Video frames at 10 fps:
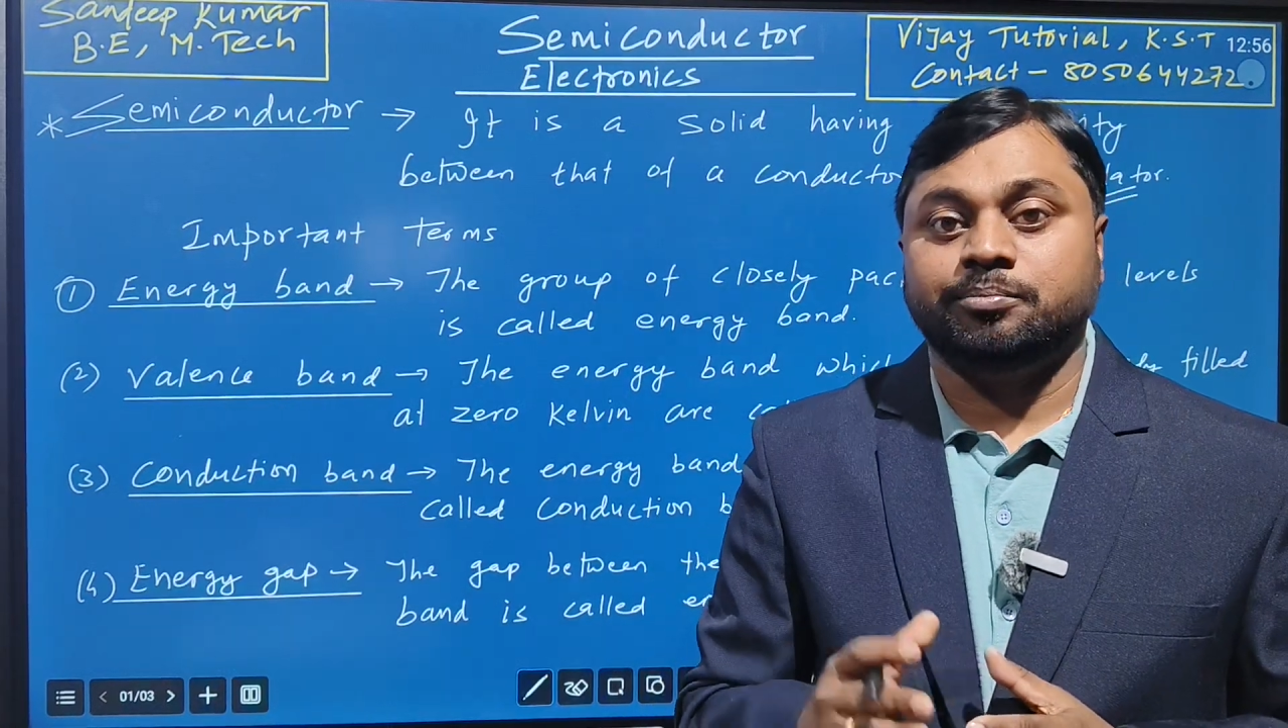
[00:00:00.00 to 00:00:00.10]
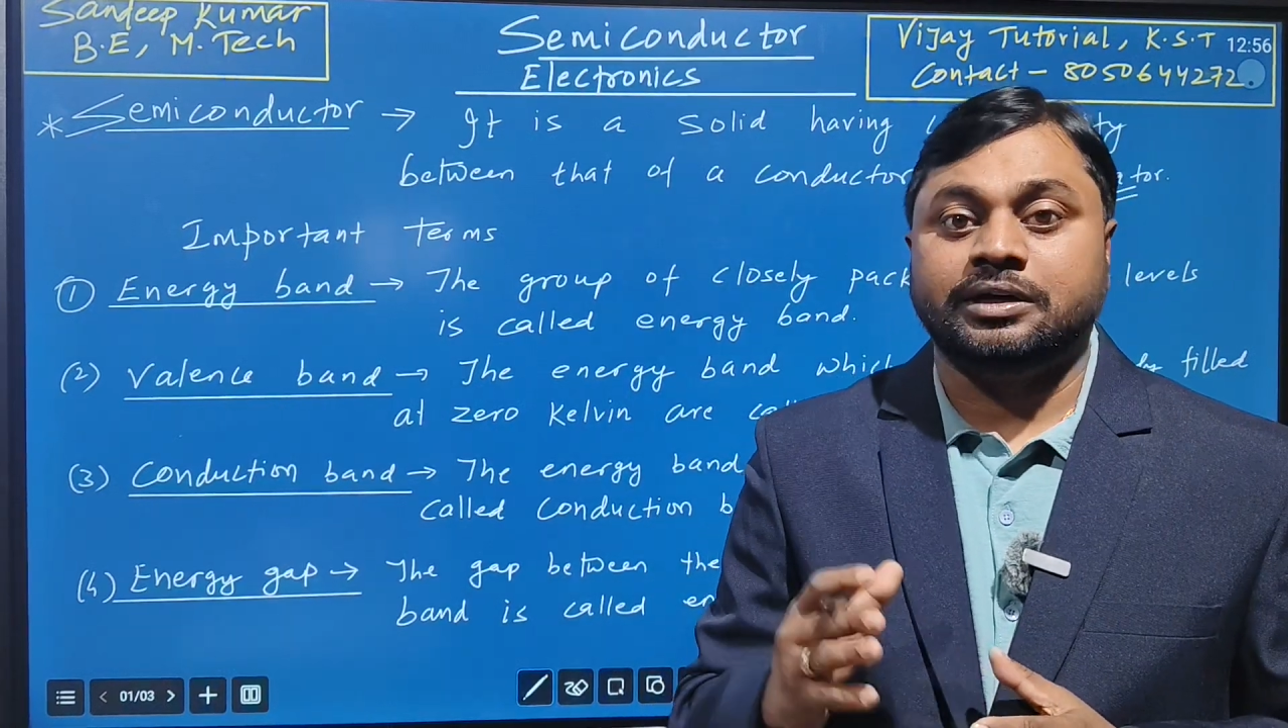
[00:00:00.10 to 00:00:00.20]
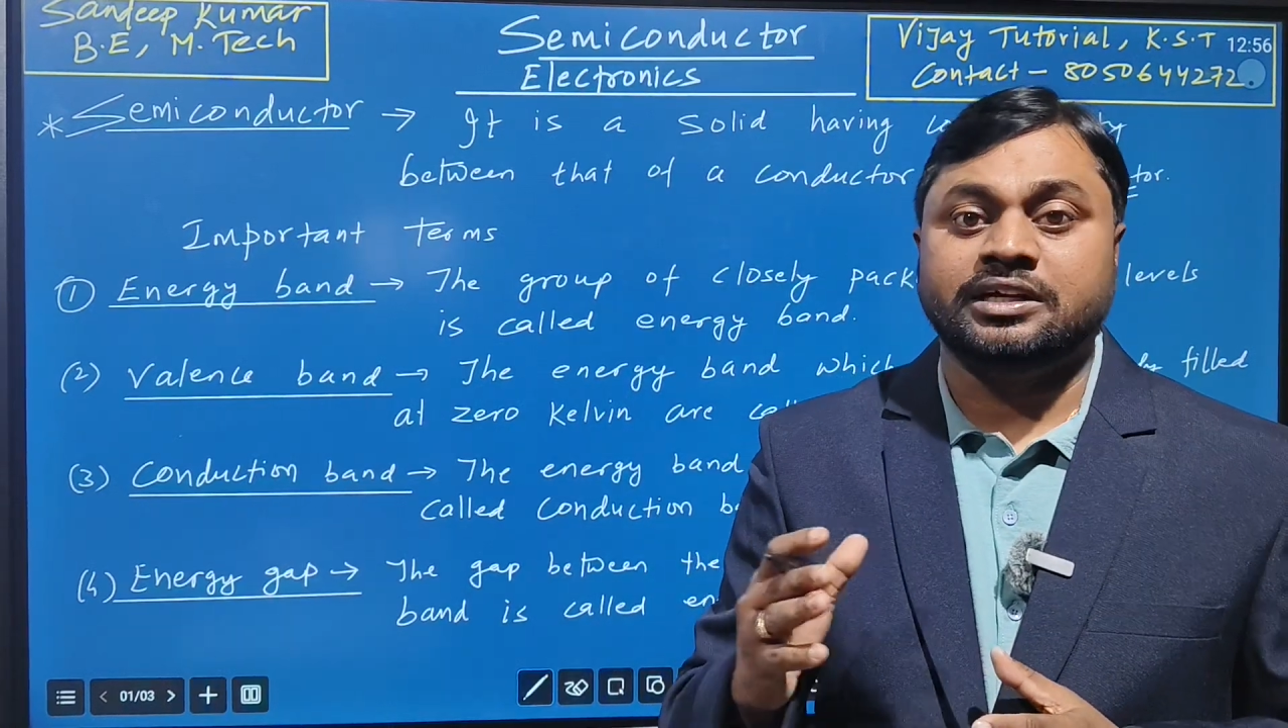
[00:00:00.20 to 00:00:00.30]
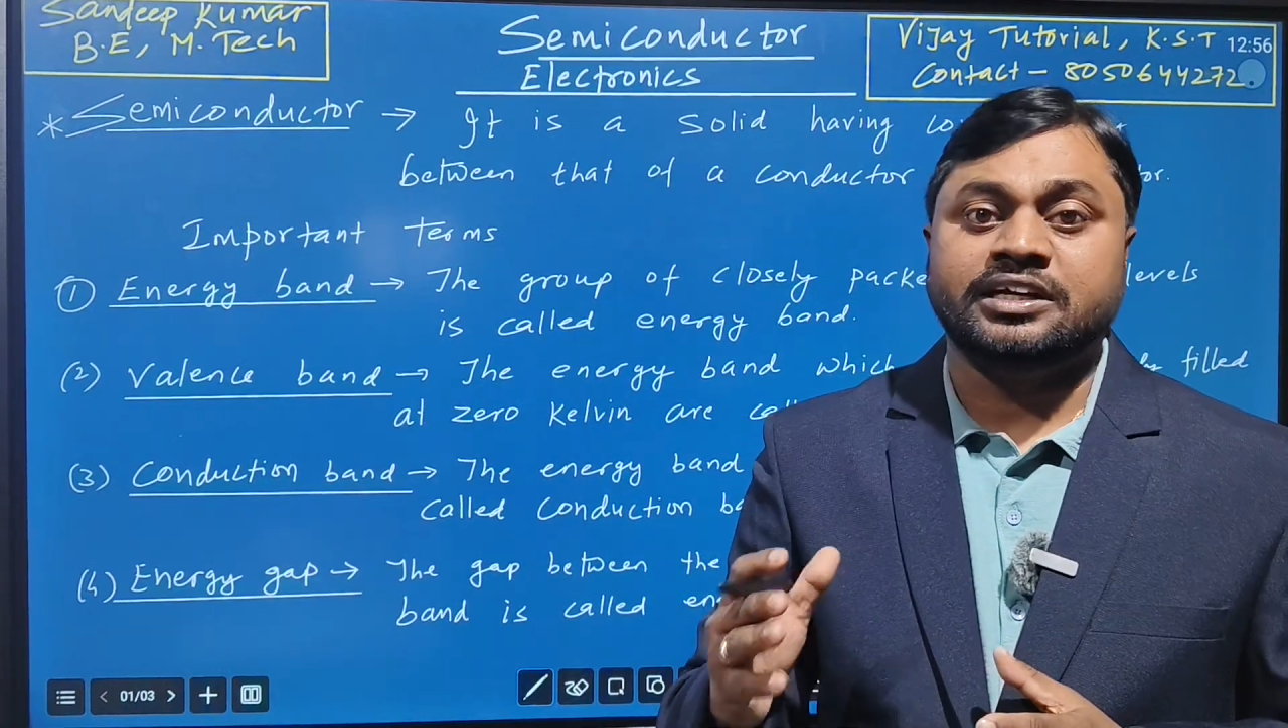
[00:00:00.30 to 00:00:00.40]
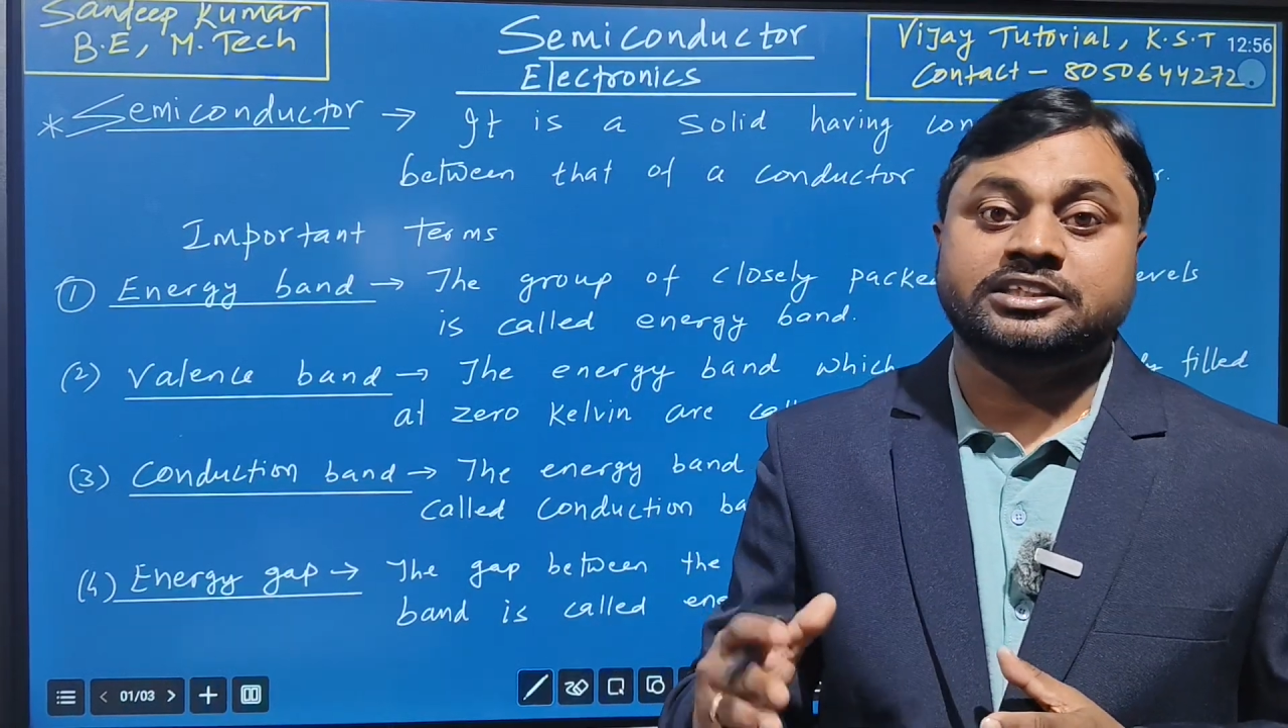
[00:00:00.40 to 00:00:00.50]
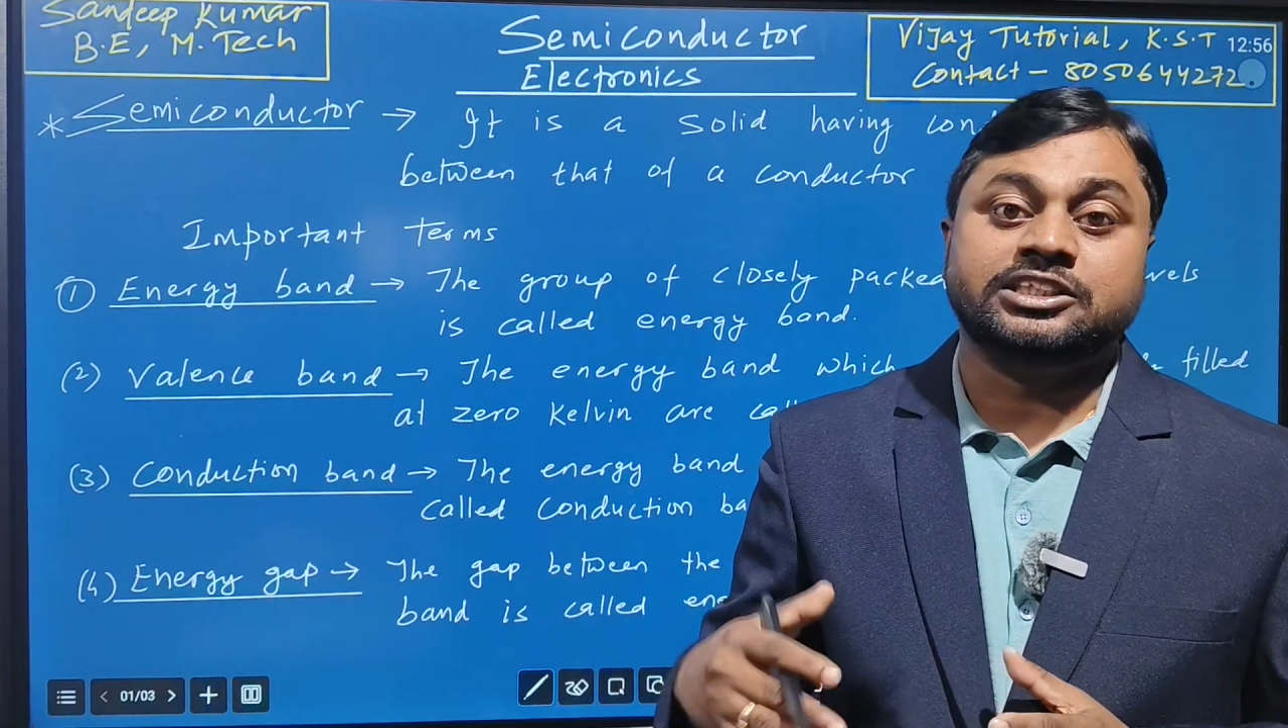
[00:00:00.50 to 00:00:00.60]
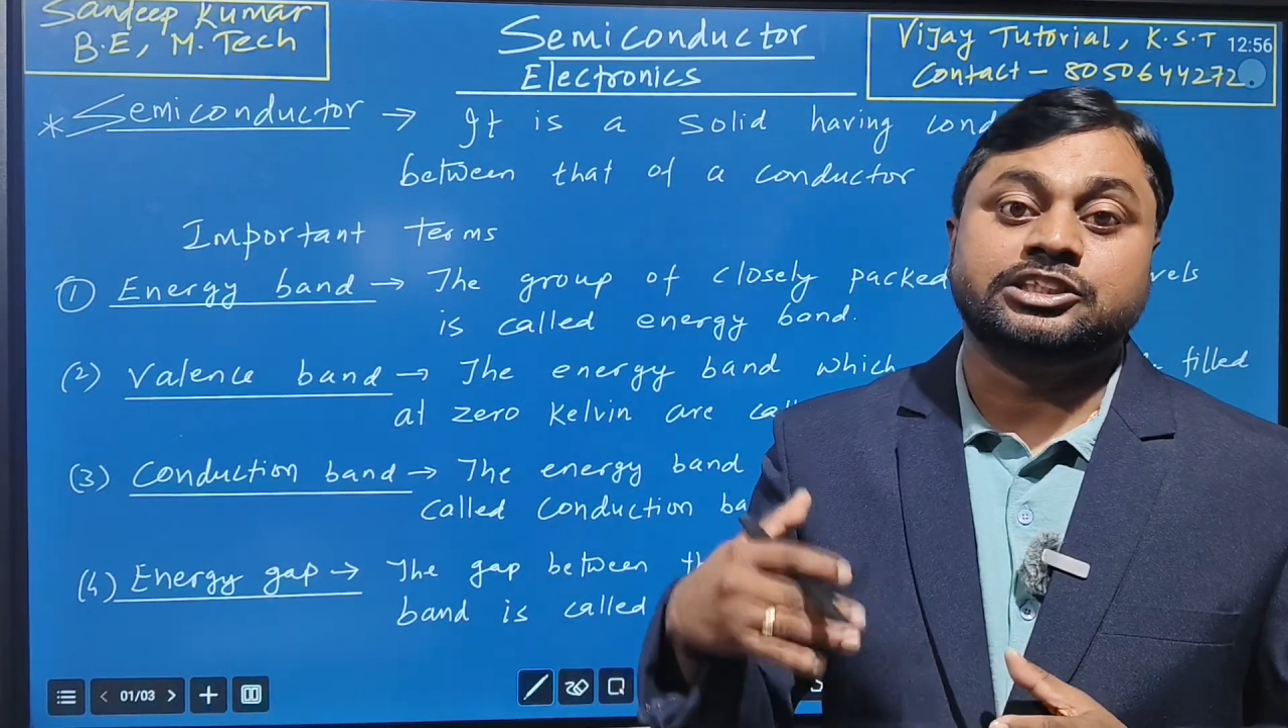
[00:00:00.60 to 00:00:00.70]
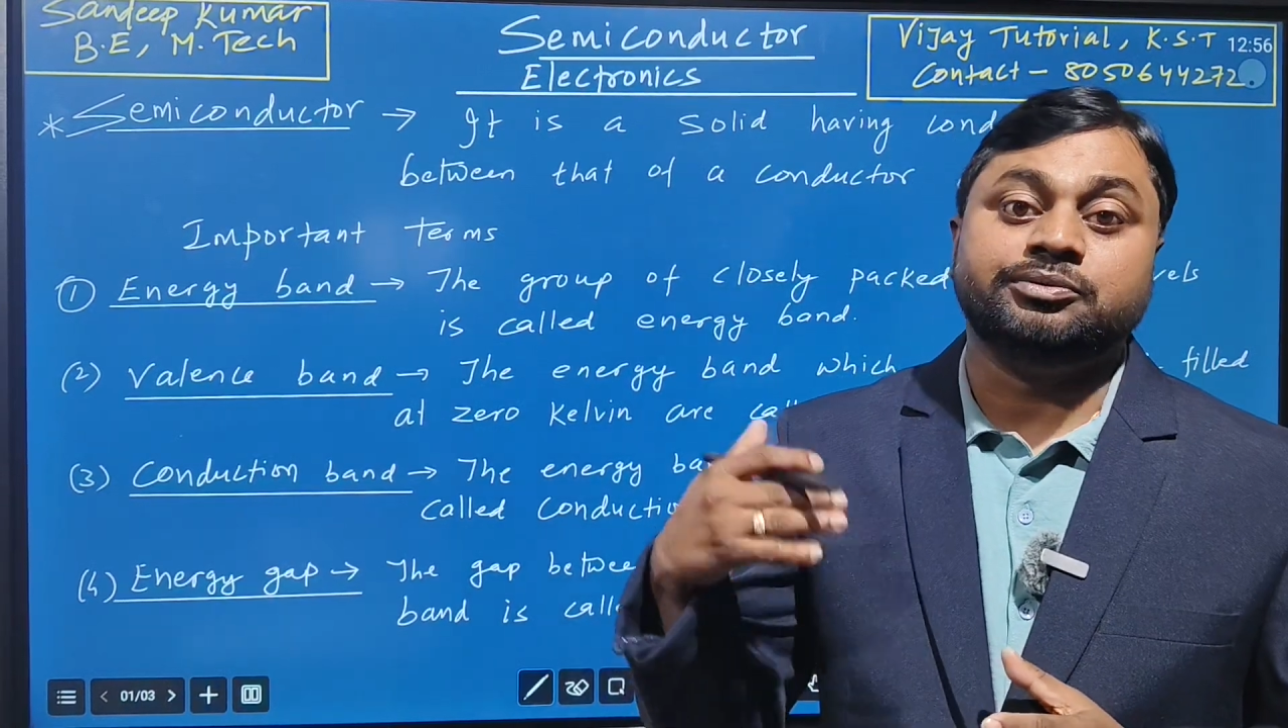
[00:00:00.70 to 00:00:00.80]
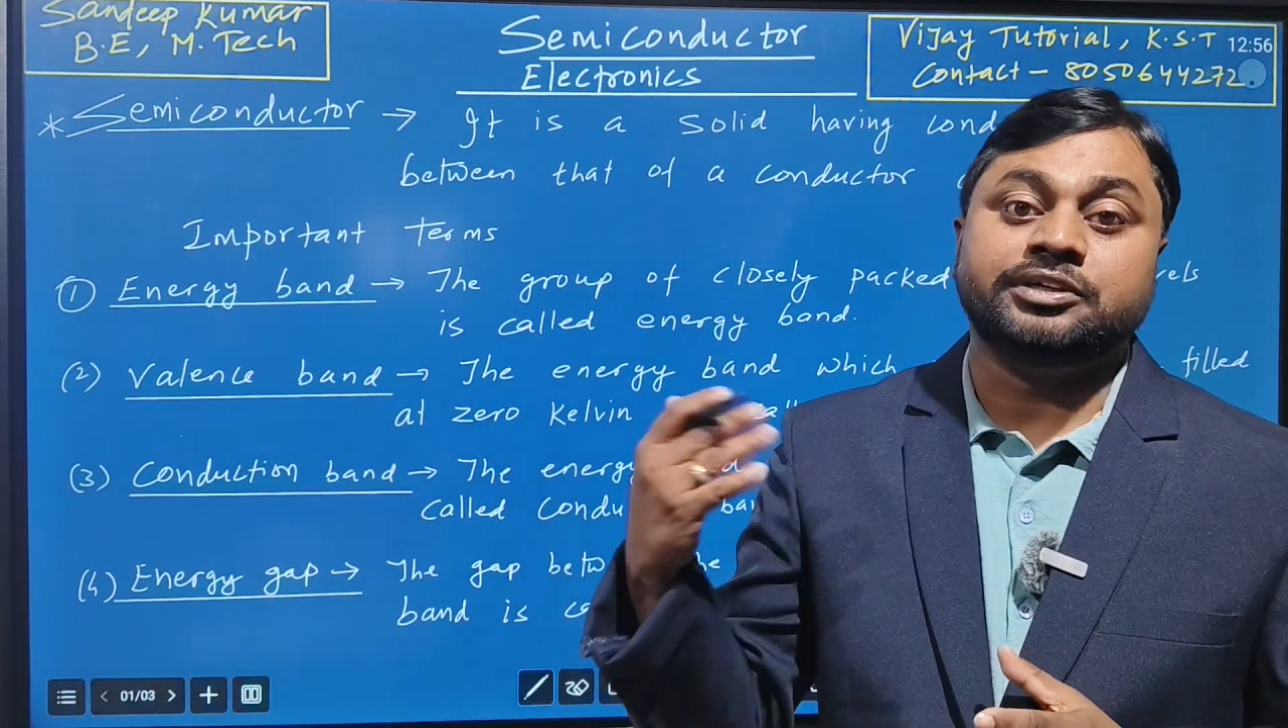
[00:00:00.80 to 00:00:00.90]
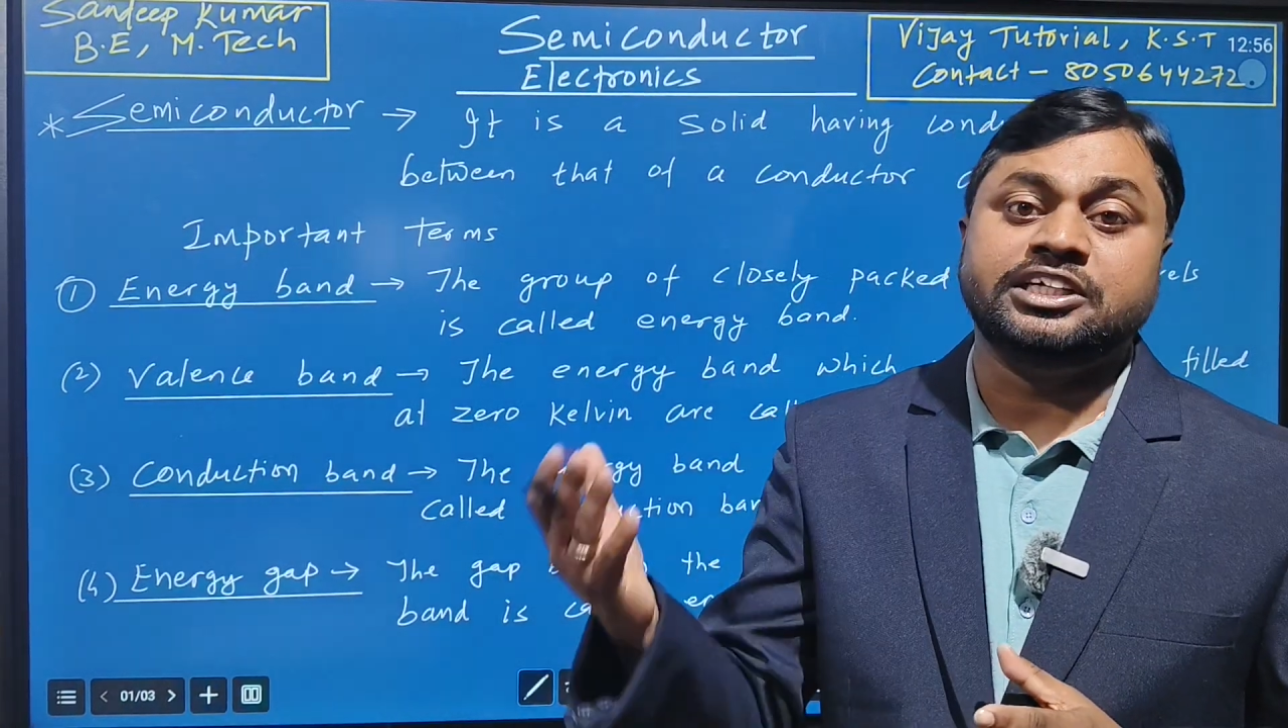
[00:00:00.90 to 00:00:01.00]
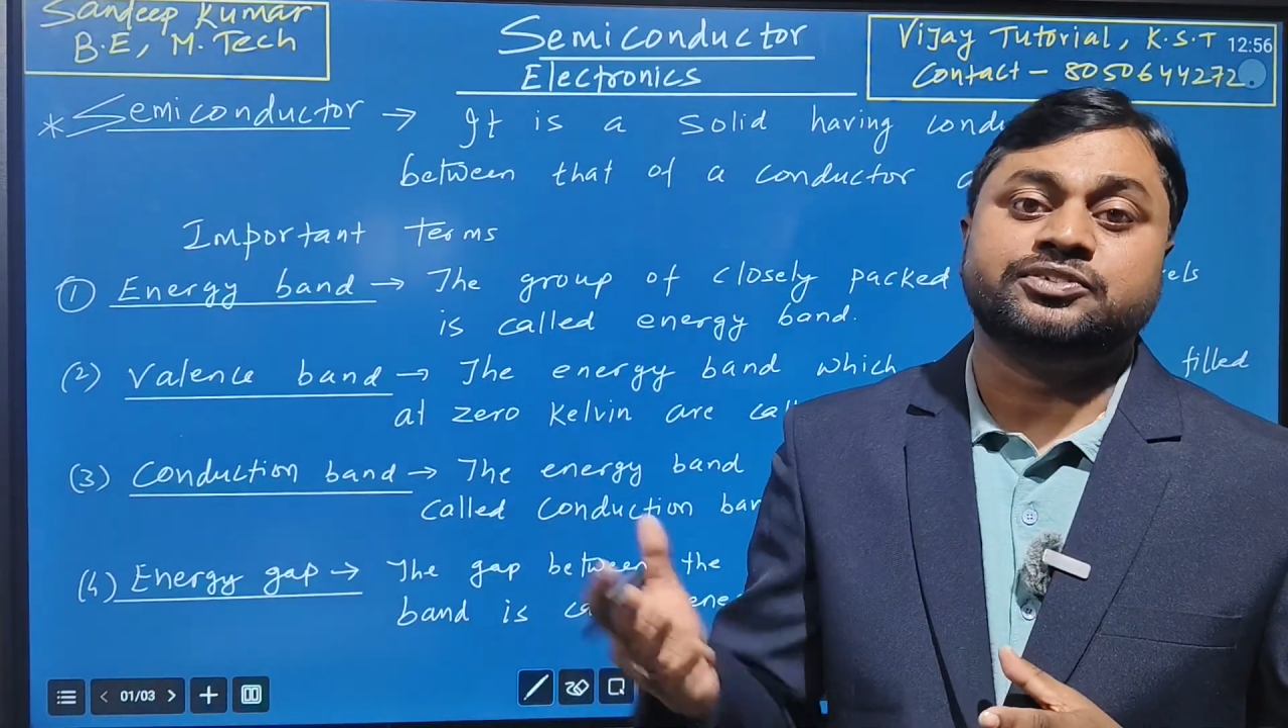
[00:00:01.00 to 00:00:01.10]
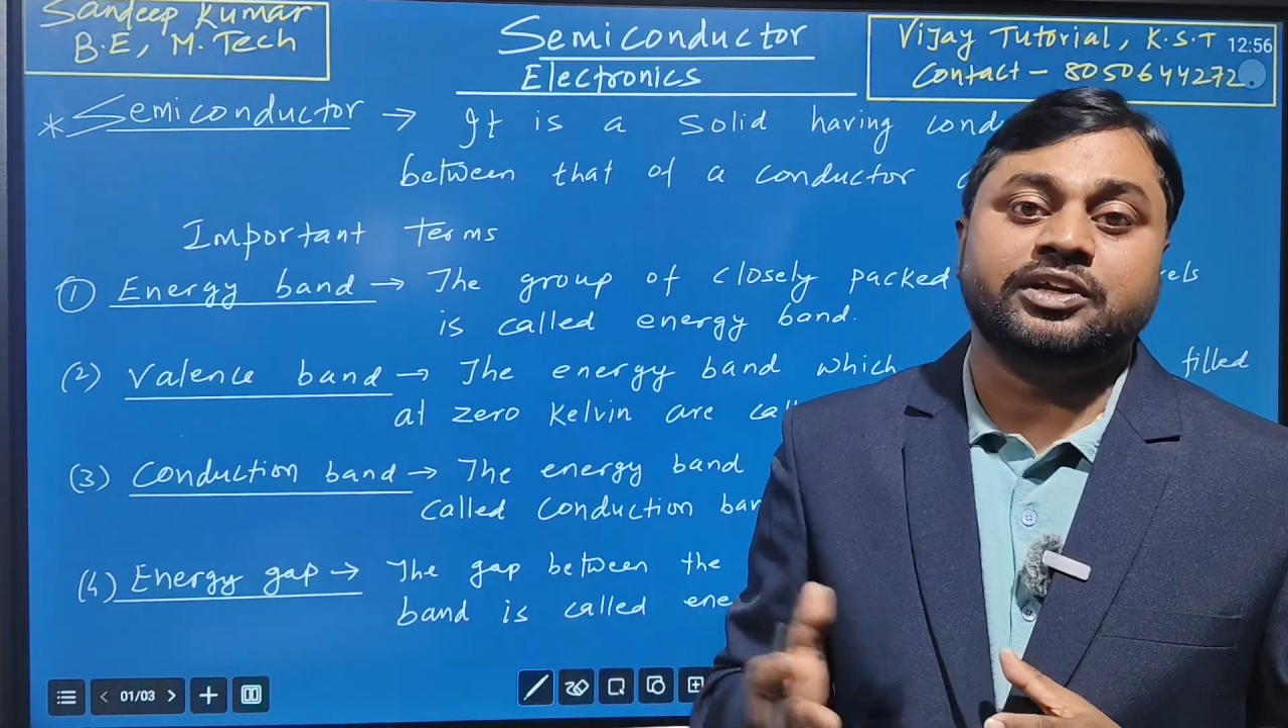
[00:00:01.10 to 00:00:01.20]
but resistivity